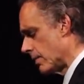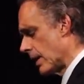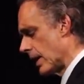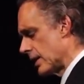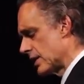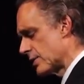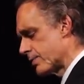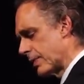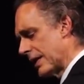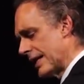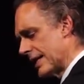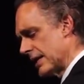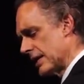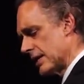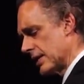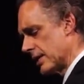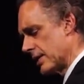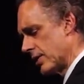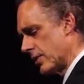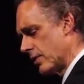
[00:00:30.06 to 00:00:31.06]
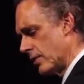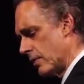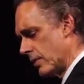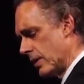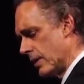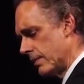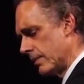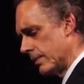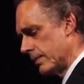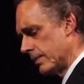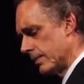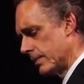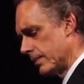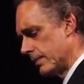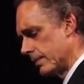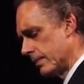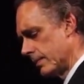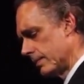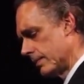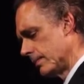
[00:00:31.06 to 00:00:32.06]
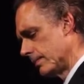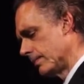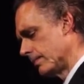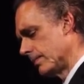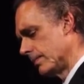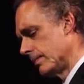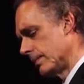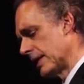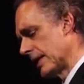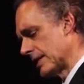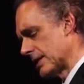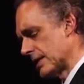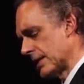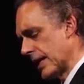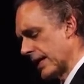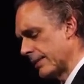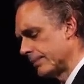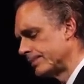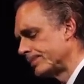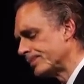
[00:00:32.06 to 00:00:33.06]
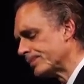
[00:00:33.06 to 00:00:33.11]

I split into two, let's say.